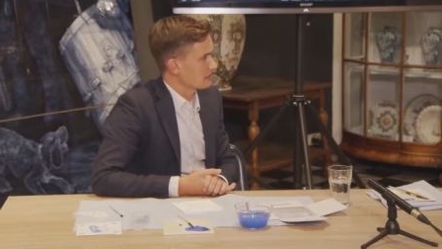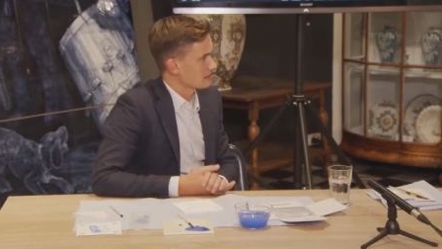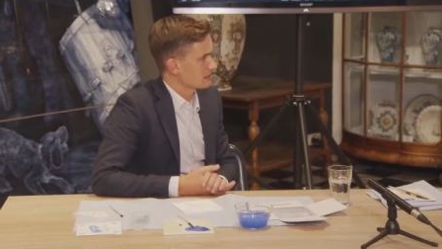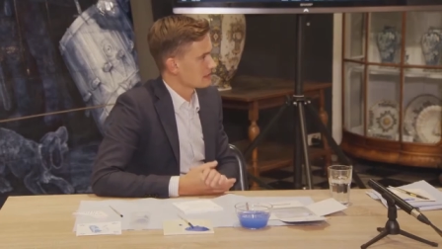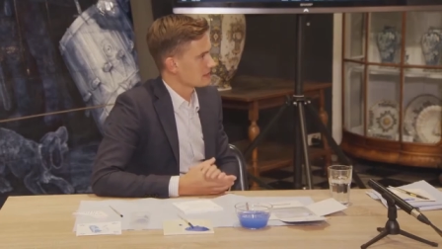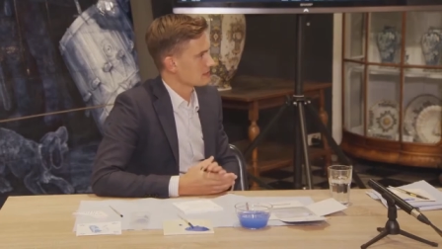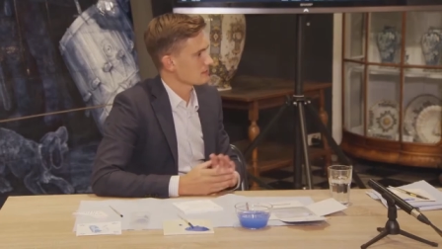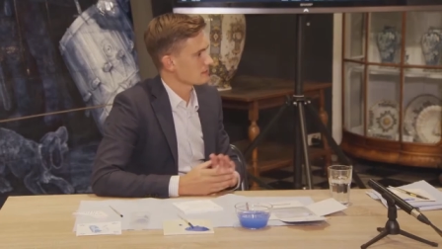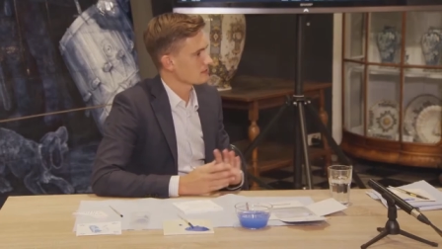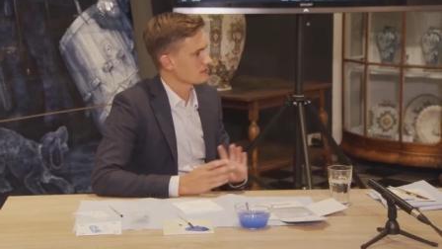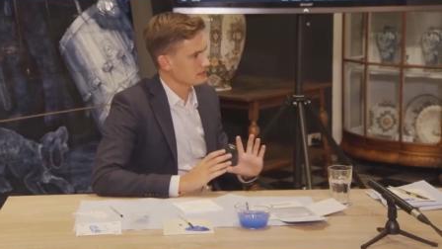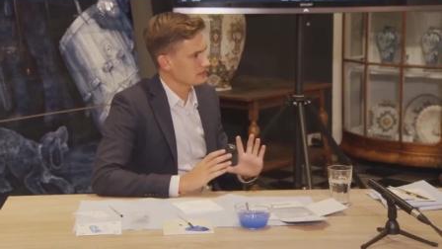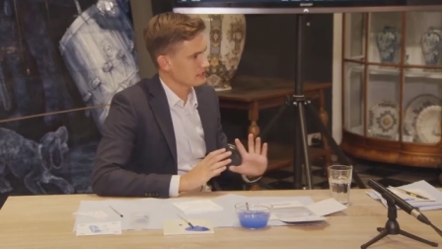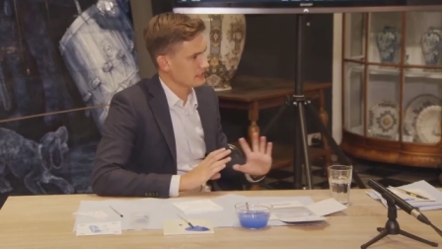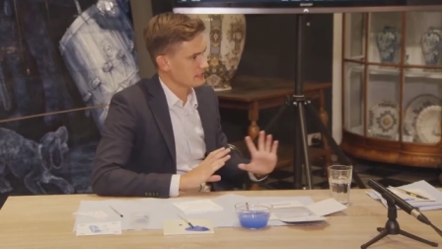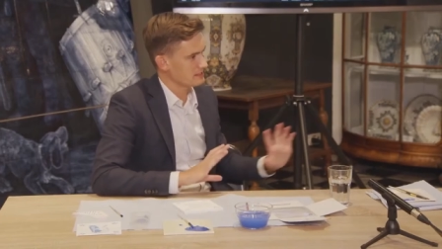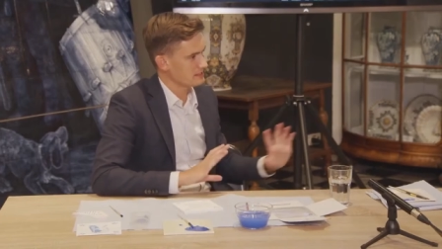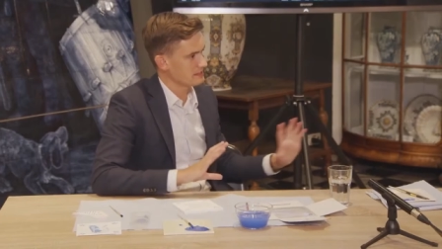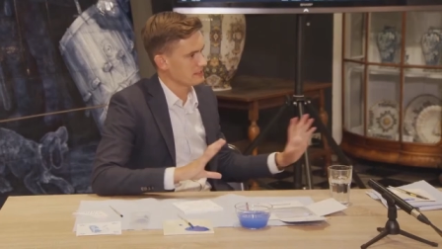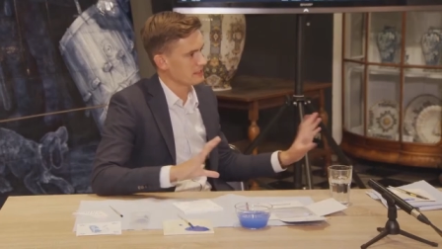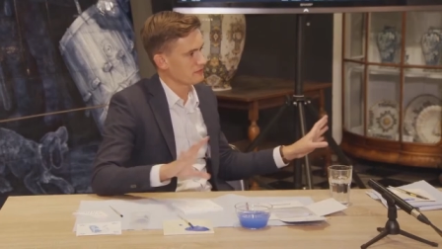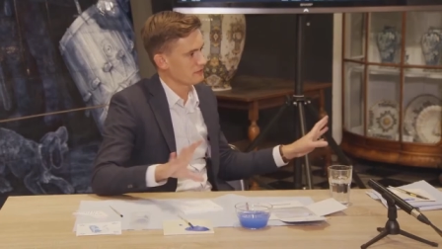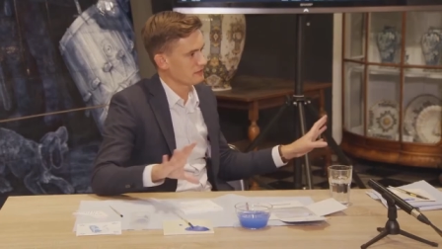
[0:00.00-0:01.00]
There are
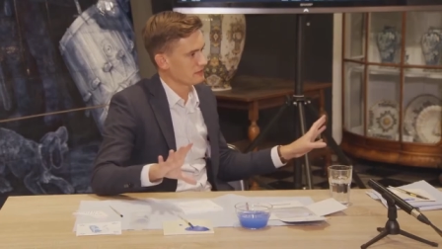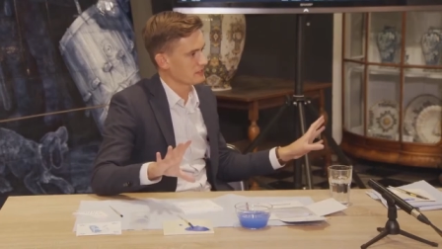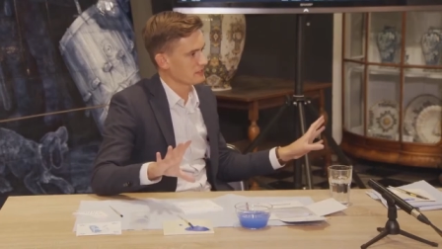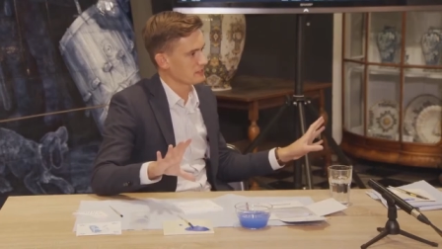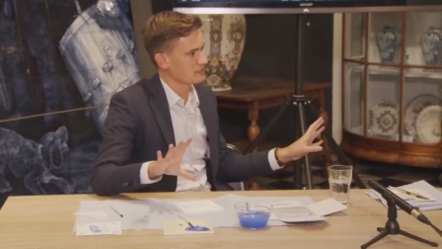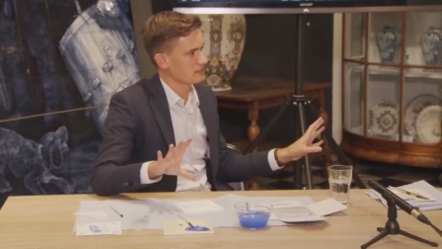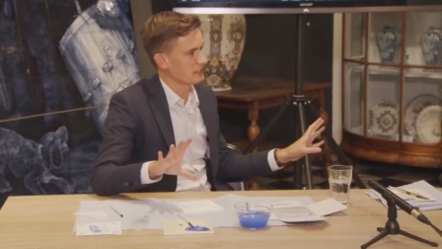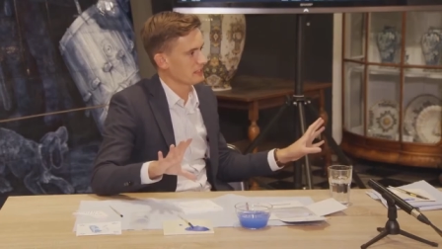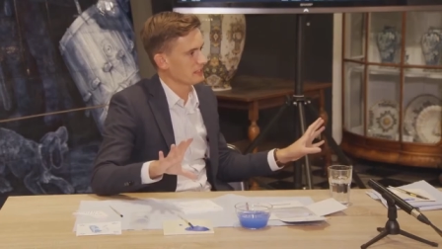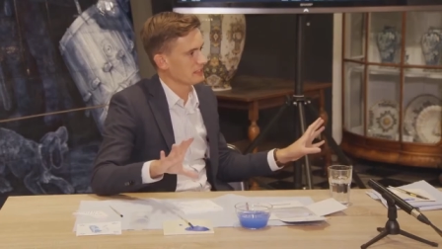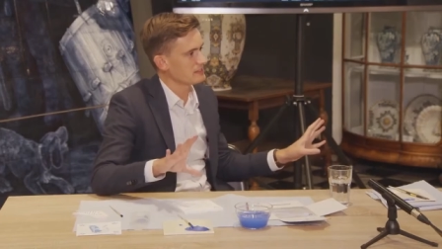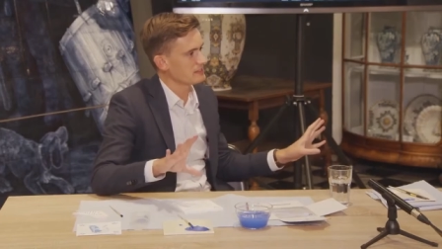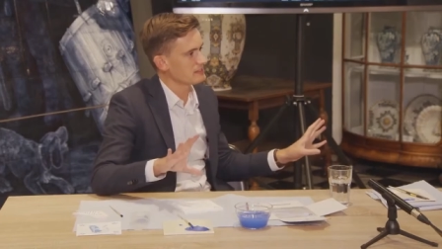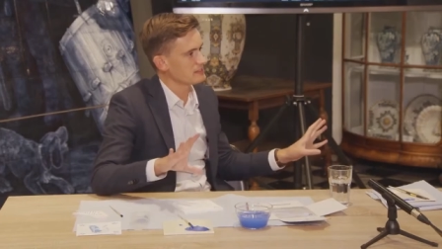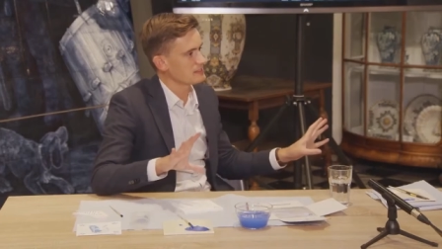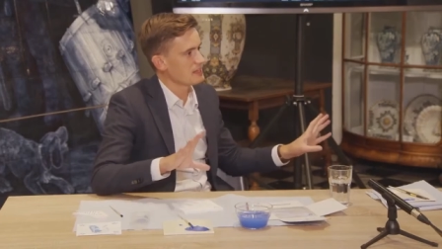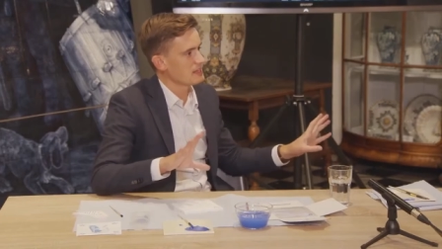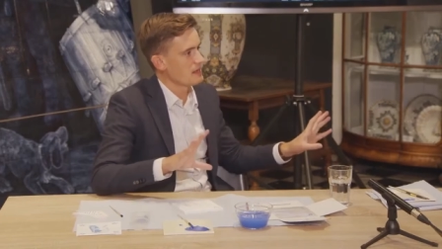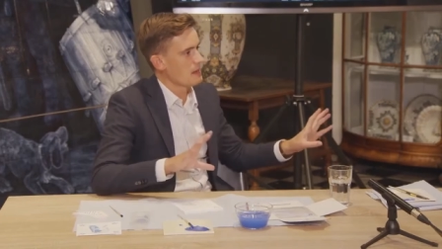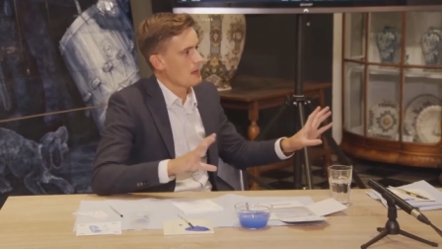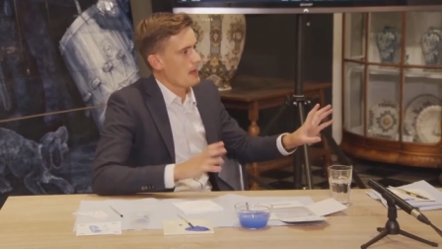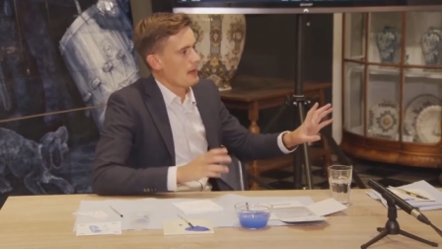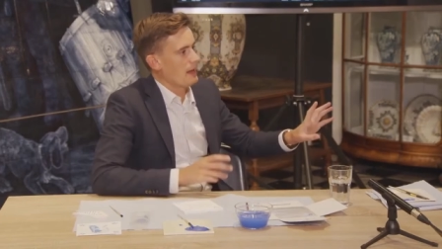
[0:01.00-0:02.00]
six different designs.
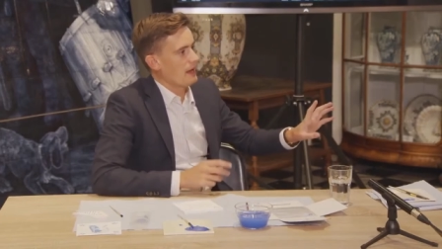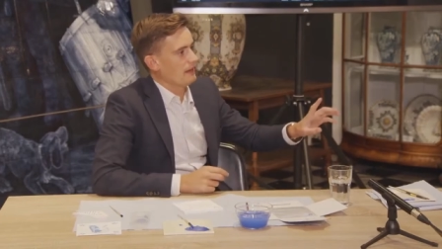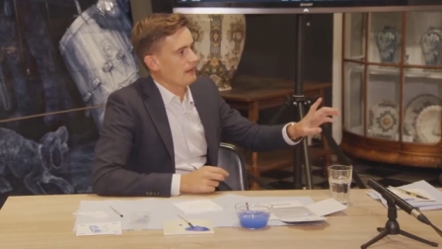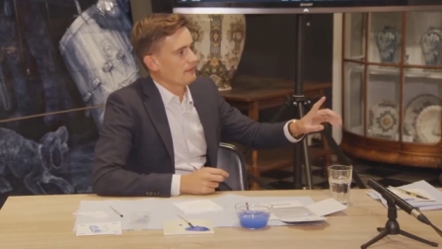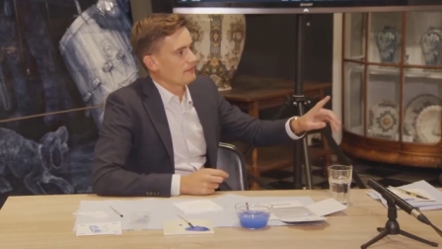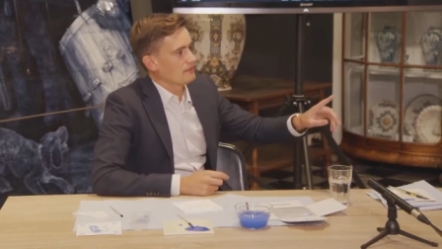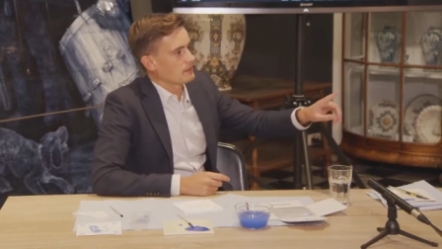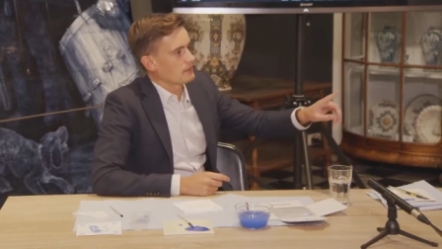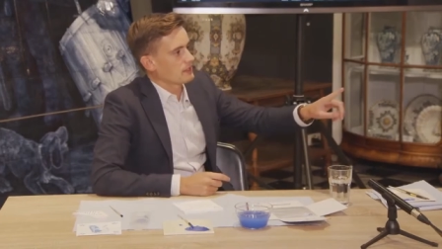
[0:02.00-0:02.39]
And the